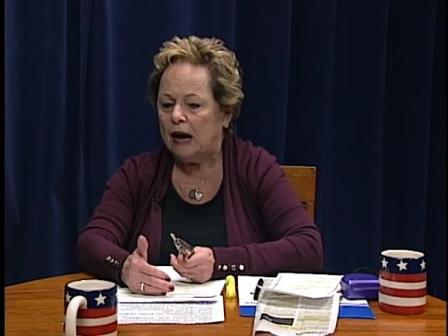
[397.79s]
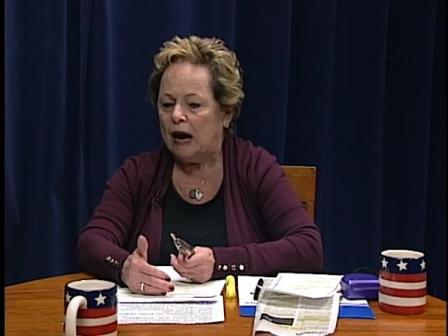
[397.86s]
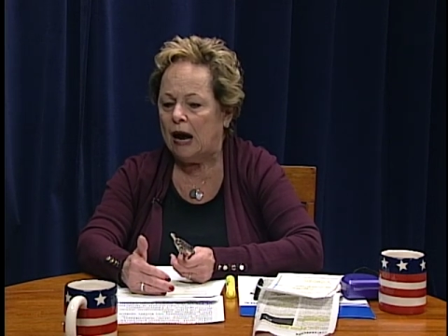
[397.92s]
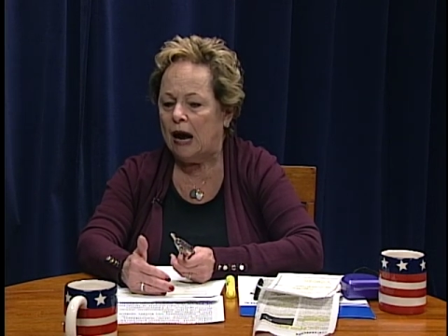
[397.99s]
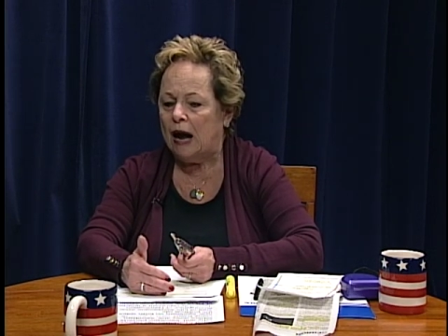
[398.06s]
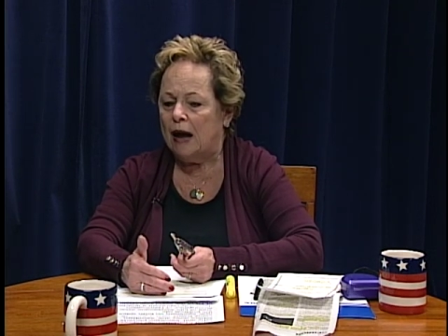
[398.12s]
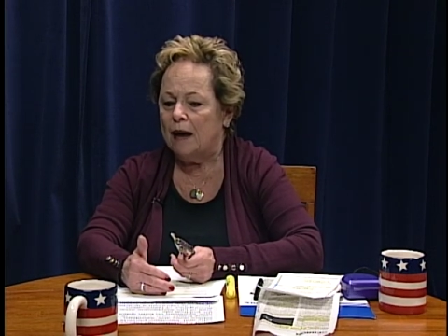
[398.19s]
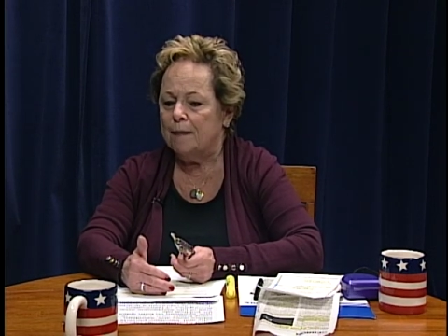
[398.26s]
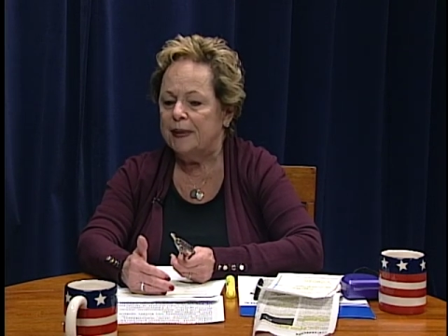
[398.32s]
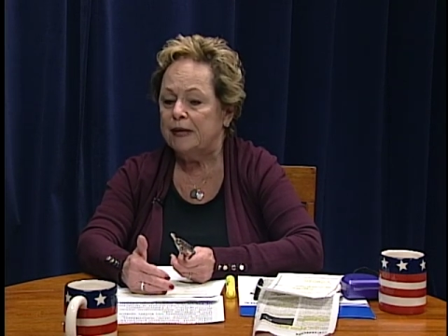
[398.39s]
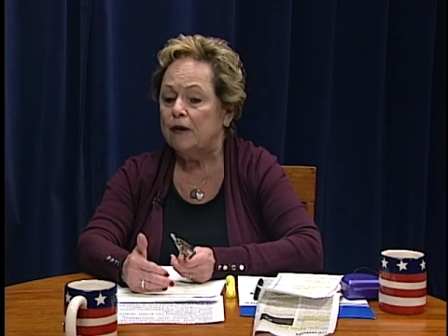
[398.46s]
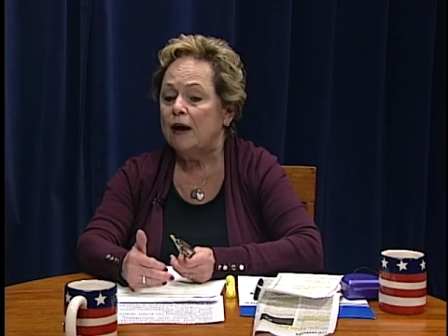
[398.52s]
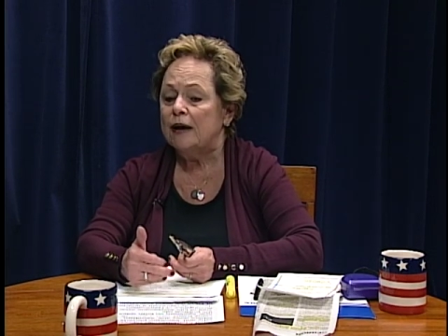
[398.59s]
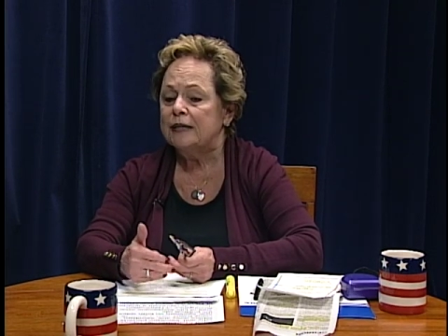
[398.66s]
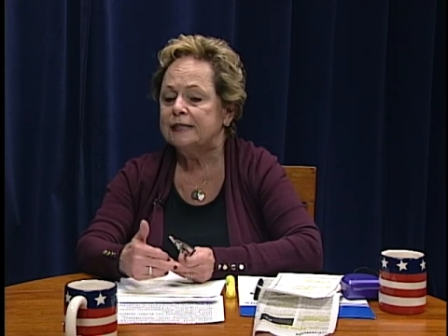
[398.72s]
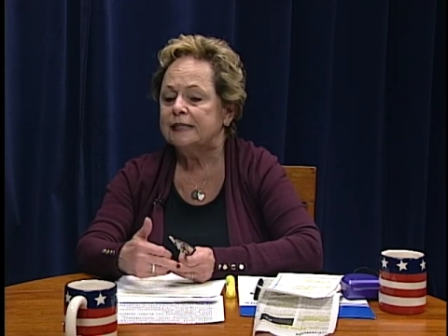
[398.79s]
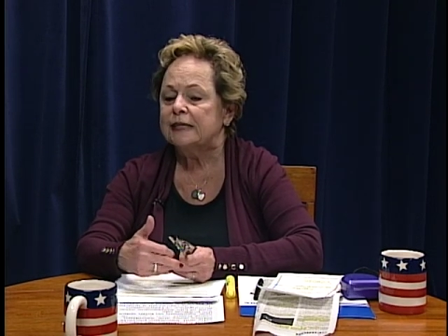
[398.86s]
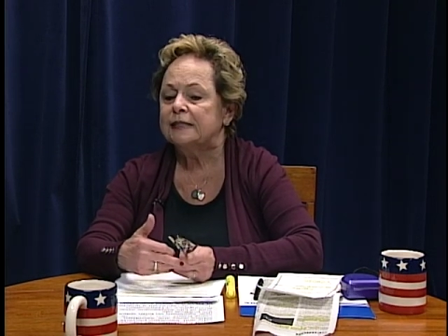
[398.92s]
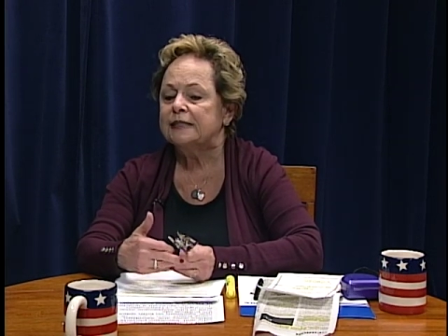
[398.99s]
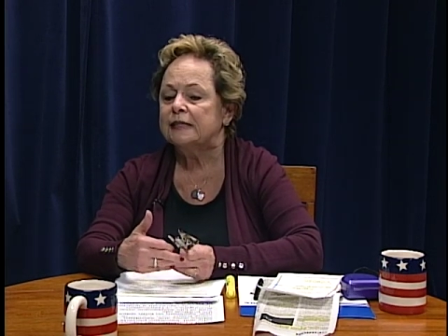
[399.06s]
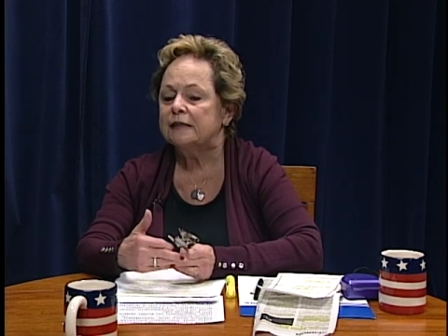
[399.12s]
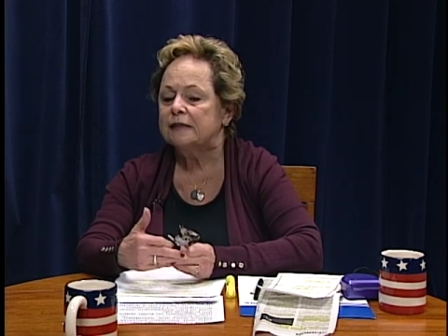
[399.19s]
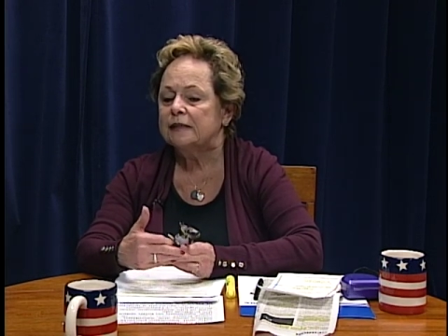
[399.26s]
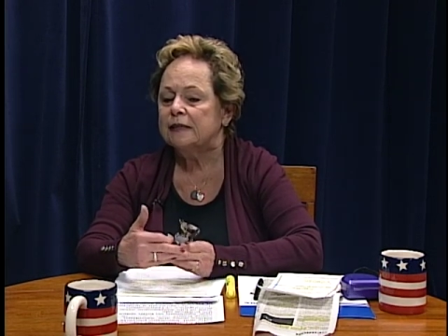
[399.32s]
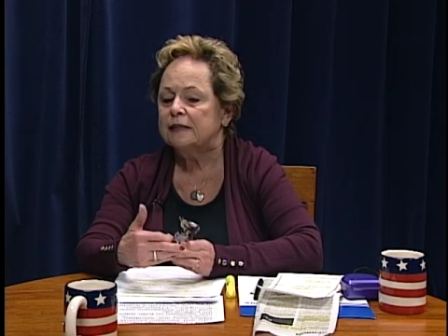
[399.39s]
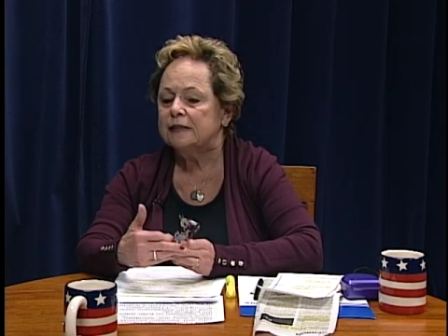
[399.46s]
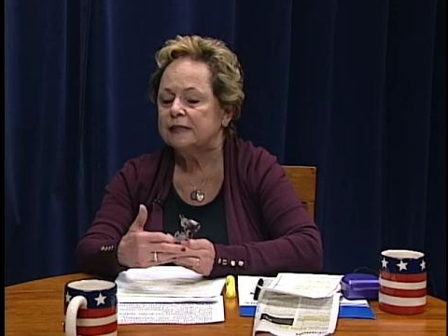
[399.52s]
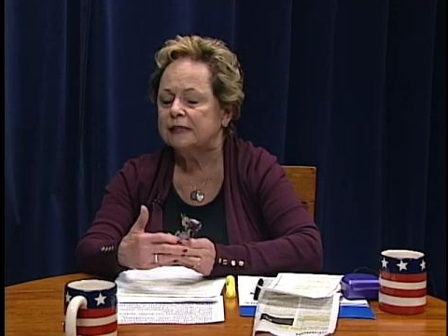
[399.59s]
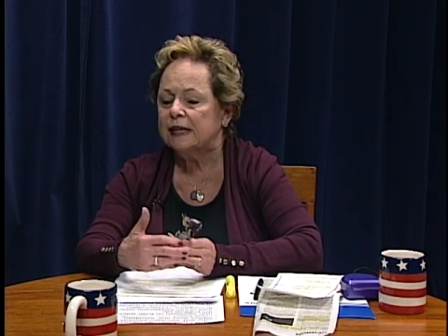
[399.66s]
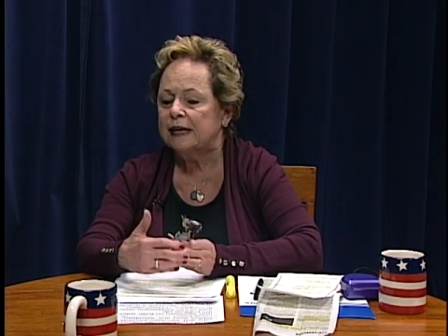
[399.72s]
uh, because it's a
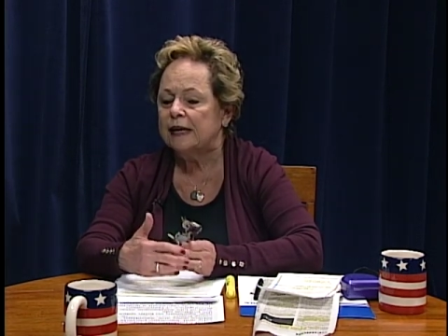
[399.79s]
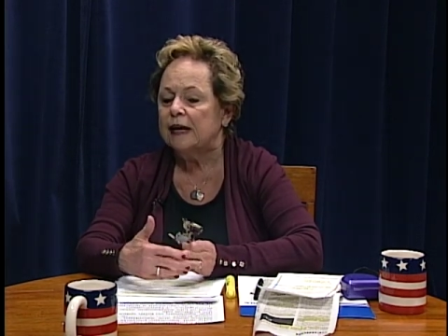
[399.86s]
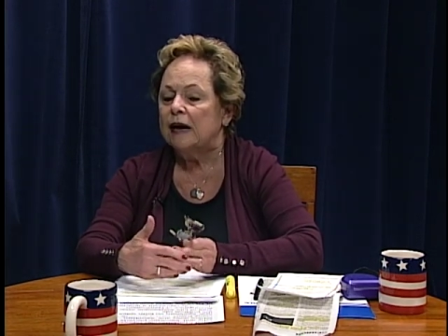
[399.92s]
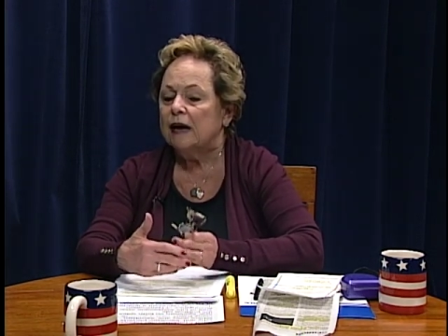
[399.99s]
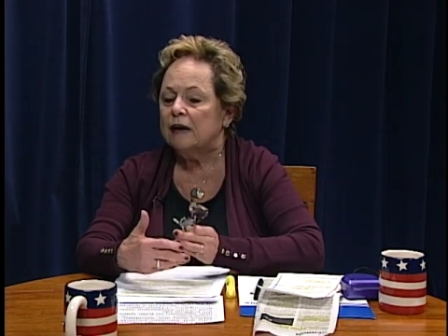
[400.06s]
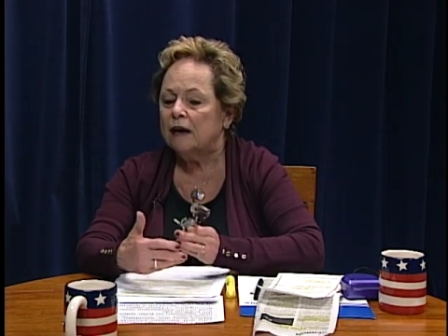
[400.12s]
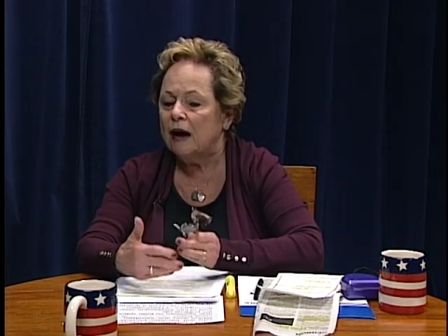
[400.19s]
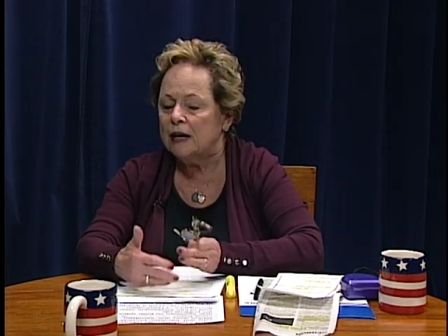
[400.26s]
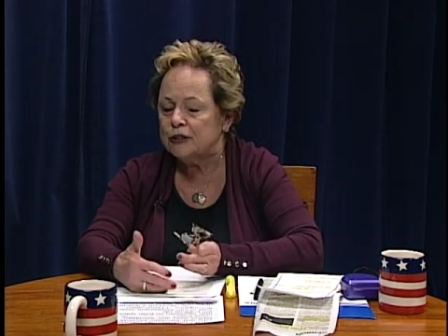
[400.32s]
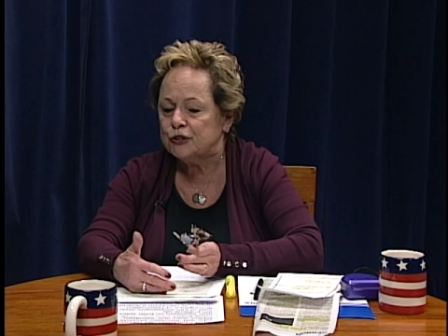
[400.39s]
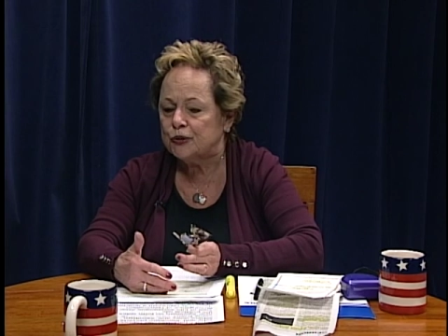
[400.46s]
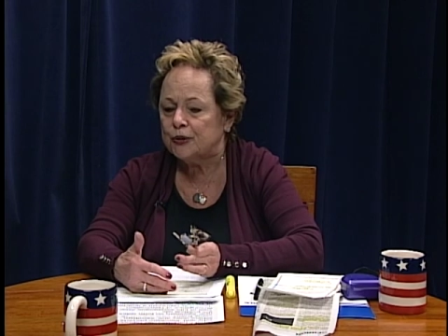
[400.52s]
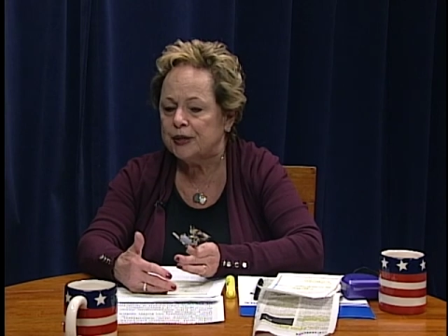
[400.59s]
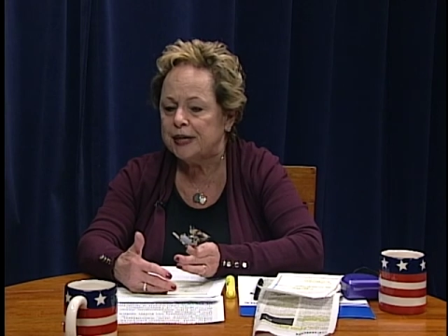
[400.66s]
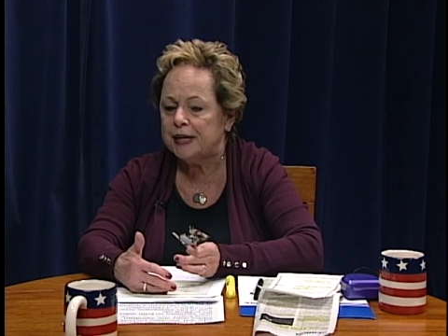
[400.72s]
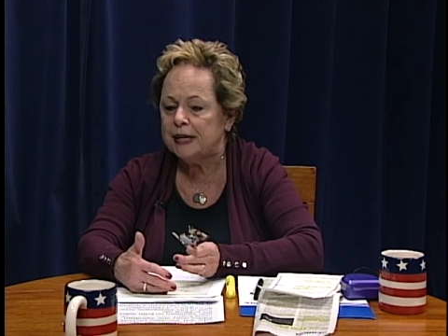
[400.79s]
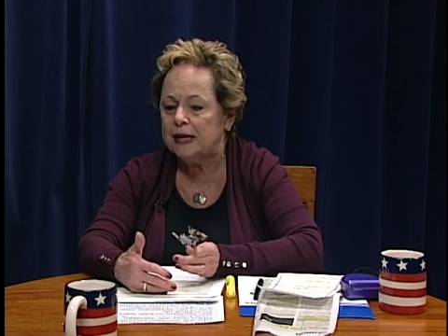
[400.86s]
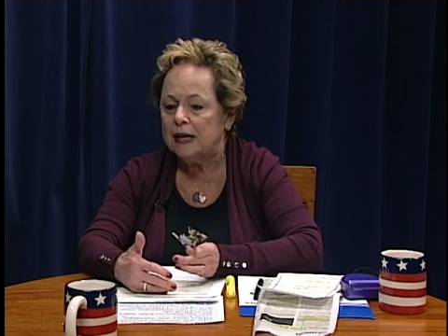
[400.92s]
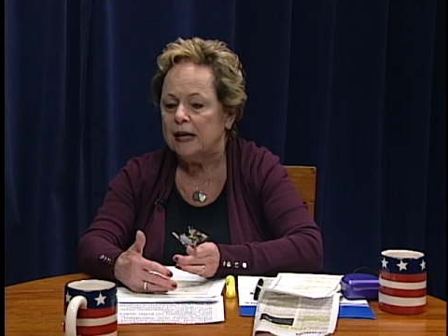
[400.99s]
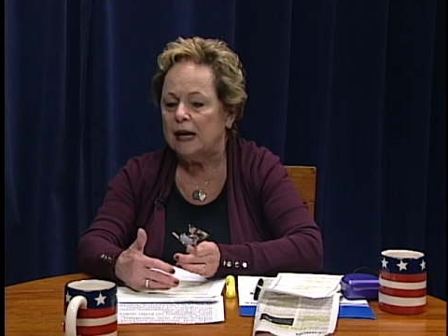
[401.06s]
it's a country